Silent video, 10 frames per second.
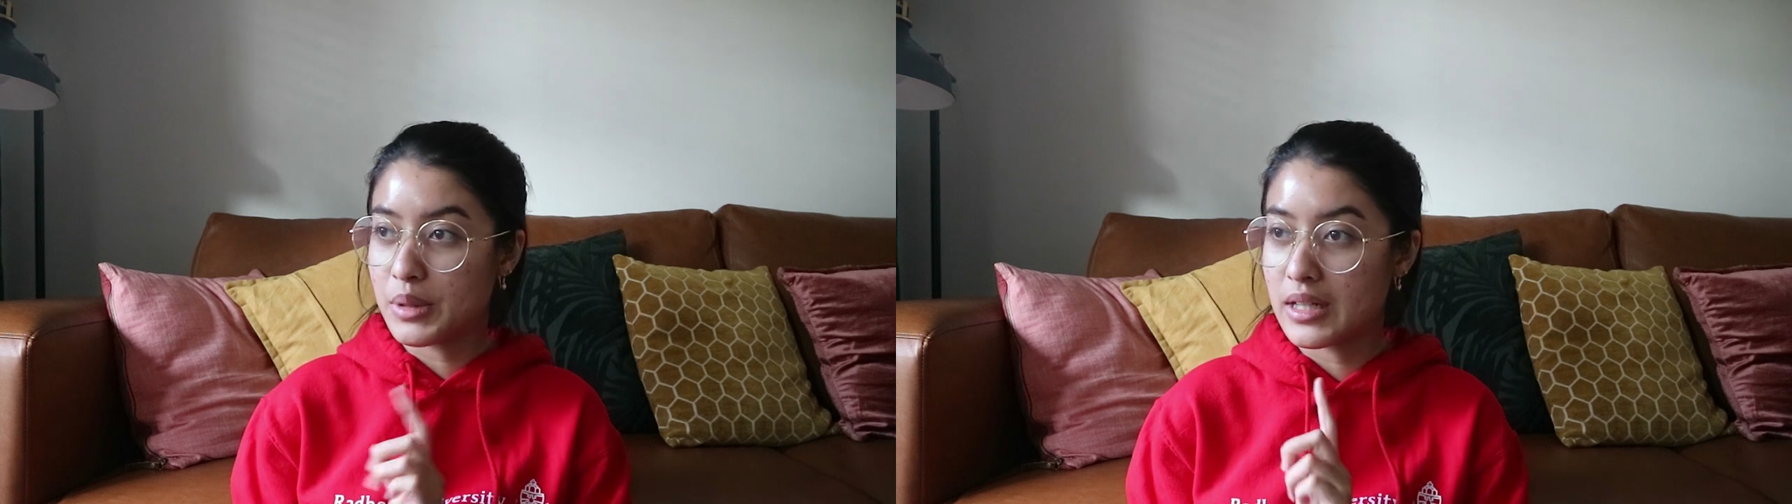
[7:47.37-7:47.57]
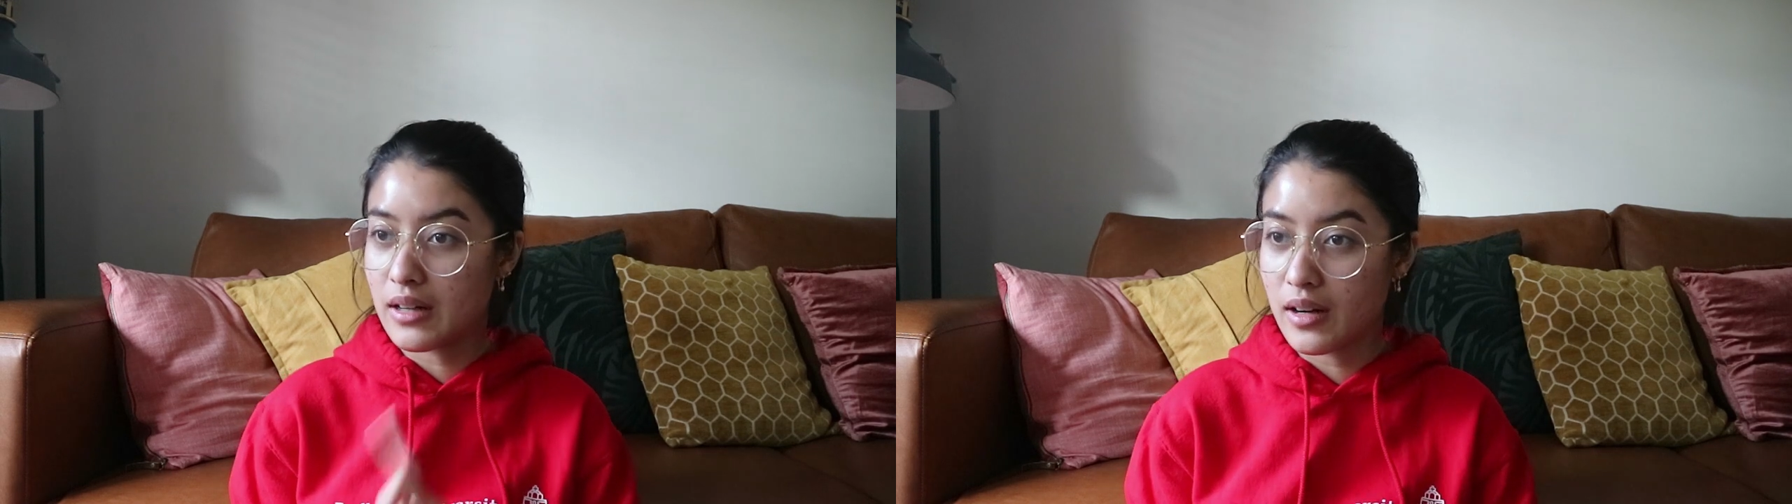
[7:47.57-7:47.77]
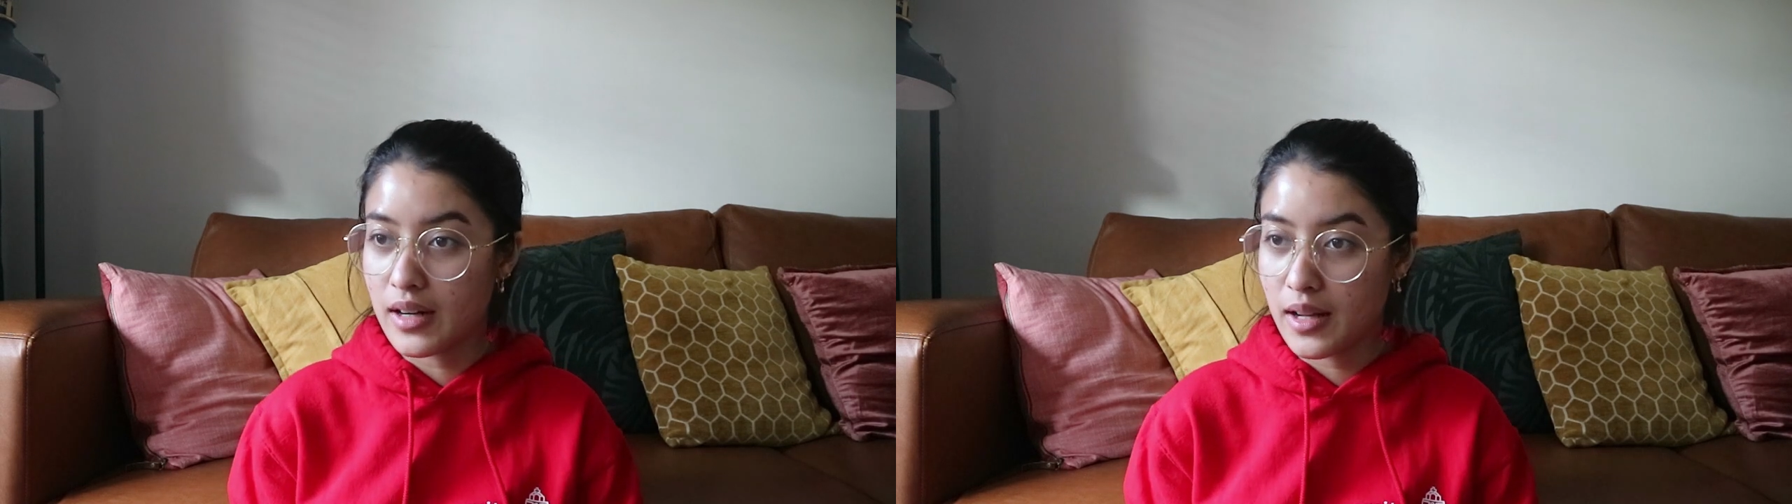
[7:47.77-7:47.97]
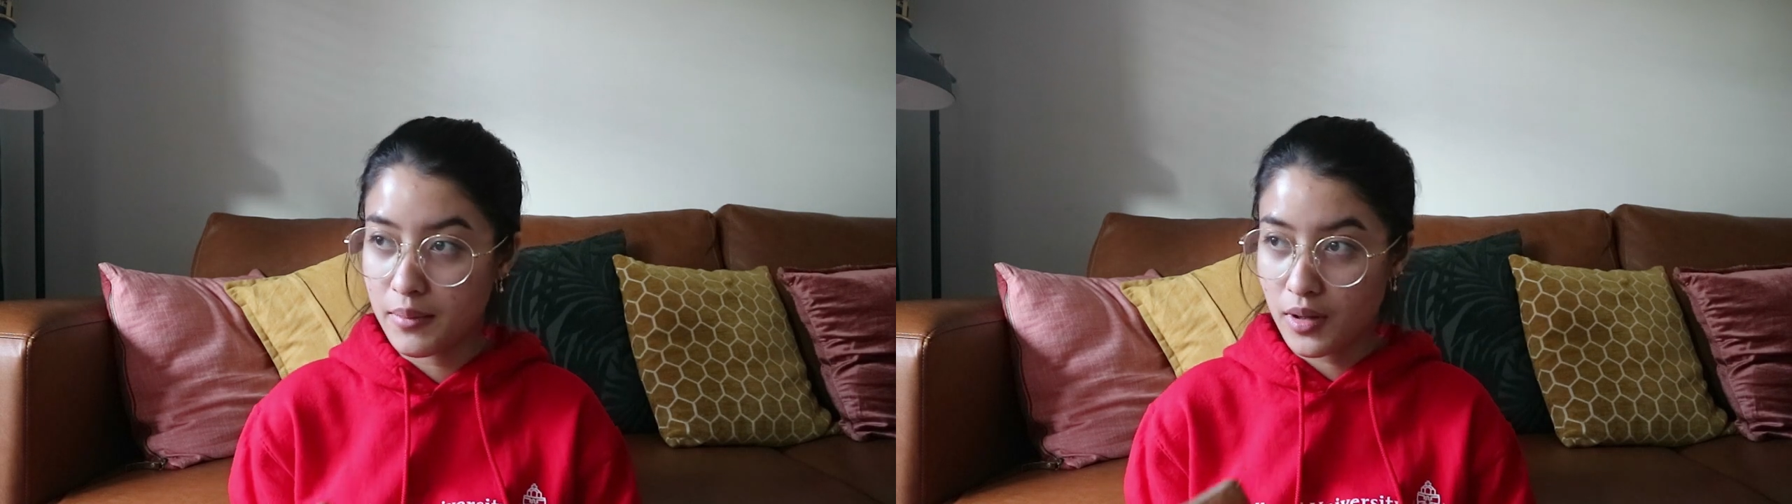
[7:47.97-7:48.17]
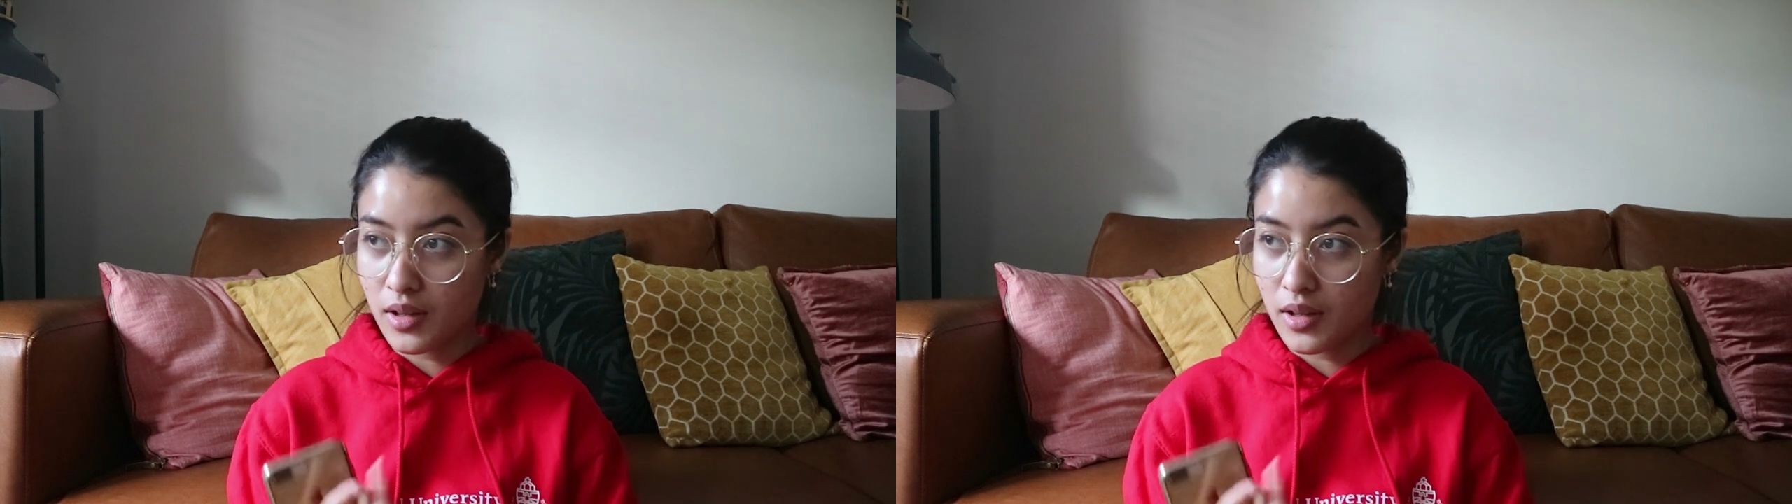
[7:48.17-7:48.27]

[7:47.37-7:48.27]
one in Arnhem